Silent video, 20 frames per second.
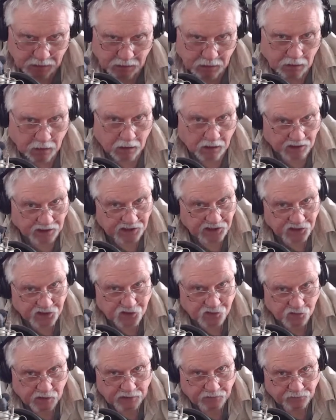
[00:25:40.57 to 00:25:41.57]
I'll get
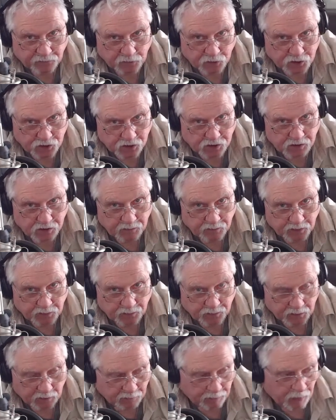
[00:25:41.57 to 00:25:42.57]
this right, folks. Just give me a
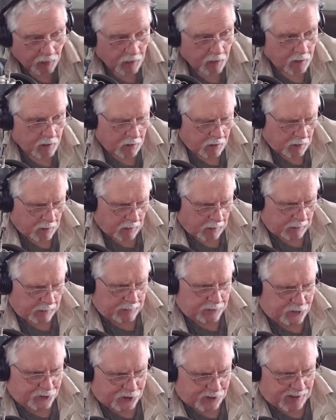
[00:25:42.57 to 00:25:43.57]
minute. I
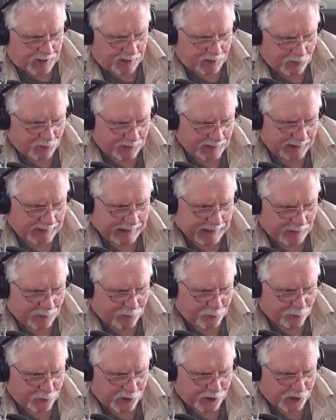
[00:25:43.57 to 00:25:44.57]
genuinely
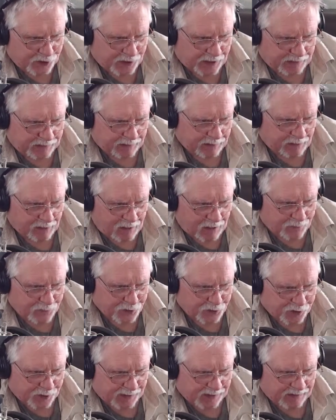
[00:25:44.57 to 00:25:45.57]
appreciate that
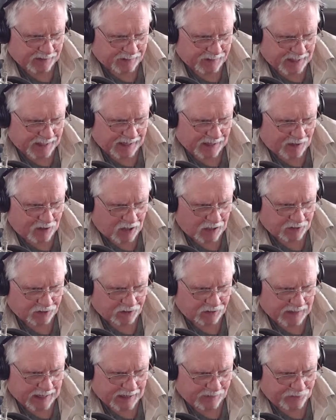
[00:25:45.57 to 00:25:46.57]
cops think they got
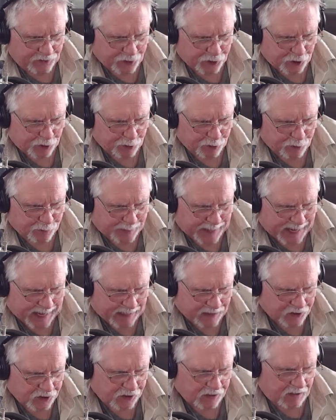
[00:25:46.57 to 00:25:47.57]
to have each other's
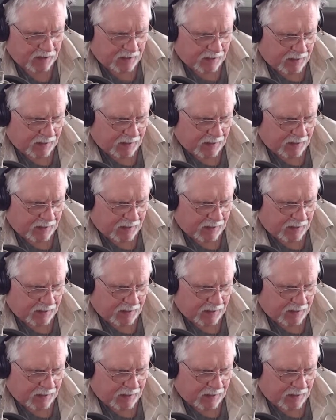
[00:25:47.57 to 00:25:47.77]
backs,